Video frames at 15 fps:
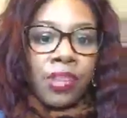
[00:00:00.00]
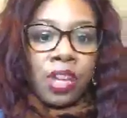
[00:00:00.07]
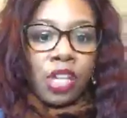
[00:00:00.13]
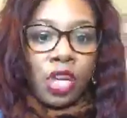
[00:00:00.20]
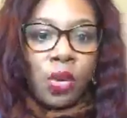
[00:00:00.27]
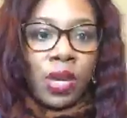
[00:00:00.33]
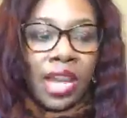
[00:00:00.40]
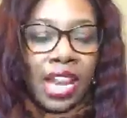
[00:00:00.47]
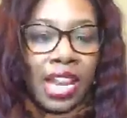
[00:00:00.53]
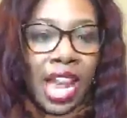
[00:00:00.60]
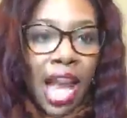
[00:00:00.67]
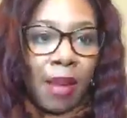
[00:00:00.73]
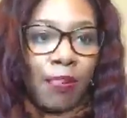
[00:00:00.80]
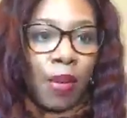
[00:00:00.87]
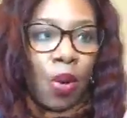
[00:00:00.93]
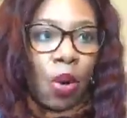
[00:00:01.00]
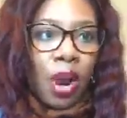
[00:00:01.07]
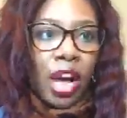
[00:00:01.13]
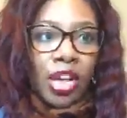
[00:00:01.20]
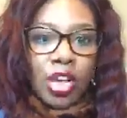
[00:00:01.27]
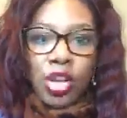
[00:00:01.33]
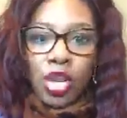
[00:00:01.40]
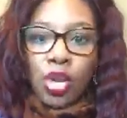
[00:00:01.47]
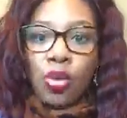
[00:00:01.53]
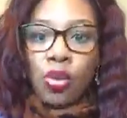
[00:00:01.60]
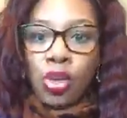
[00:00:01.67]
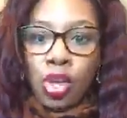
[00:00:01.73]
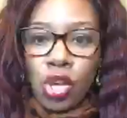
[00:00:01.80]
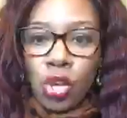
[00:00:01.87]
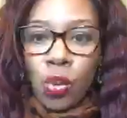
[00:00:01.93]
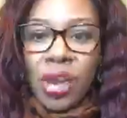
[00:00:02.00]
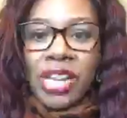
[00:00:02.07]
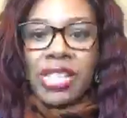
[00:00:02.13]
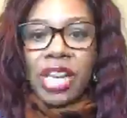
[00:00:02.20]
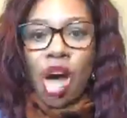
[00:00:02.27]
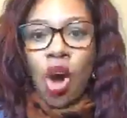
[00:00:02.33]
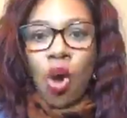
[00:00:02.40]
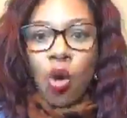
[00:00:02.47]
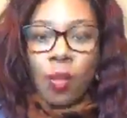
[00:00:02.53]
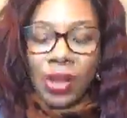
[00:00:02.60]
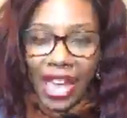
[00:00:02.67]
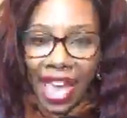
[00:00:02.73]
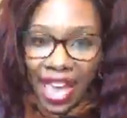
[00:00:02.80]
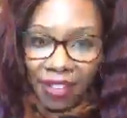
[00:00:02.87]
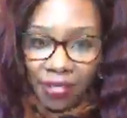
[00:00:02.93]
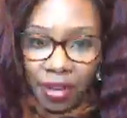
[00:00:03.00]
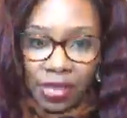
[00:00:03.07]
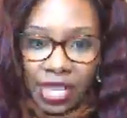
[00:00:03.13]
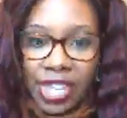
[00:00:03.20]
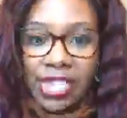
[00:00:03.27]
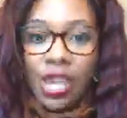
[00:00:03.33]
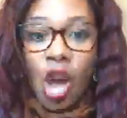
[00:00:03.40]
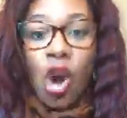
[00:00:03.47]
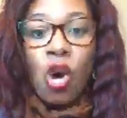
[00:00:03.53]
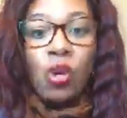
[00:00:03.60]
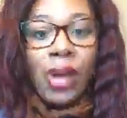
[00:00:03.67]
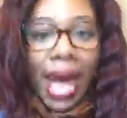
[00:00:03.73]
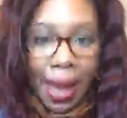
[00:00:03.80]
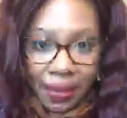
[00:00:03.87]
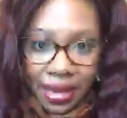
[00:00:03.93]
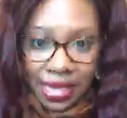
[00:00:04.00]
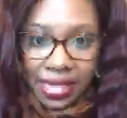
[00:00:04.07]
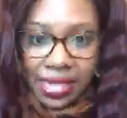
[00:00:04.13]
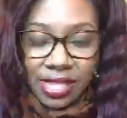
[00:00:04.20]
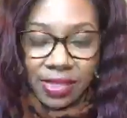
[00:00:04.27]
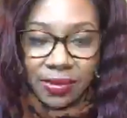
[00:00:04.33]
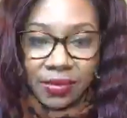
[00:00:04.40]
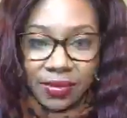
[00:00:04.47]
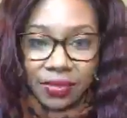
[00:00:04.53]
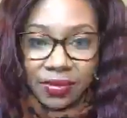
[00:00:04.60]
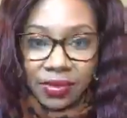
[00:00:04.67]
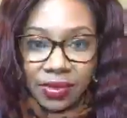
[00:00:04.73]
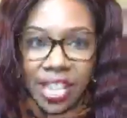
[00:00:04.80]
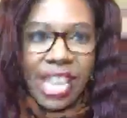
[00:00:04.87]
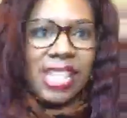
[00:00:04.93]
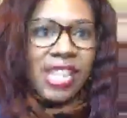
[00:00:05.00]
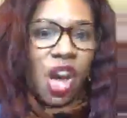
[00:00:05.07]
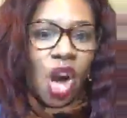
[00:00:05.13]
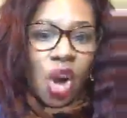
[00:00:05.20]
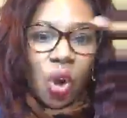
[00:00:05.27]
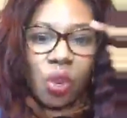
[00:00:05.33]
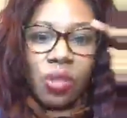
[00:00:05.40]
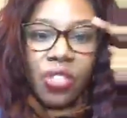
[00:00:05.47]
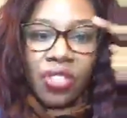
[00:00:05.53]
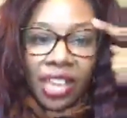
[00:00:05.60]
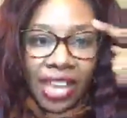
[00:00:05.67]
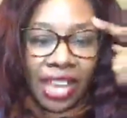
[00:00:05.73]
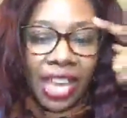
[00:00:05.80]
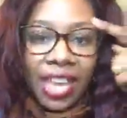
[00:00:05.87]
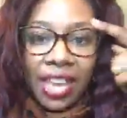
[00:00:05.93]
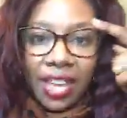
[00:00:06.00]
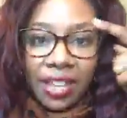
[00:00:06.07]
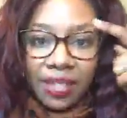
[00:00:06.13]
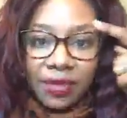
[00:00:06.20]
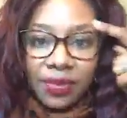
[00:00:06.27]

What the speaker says: you cannot pour a new you into old behaviors, into old habits, into old thinking.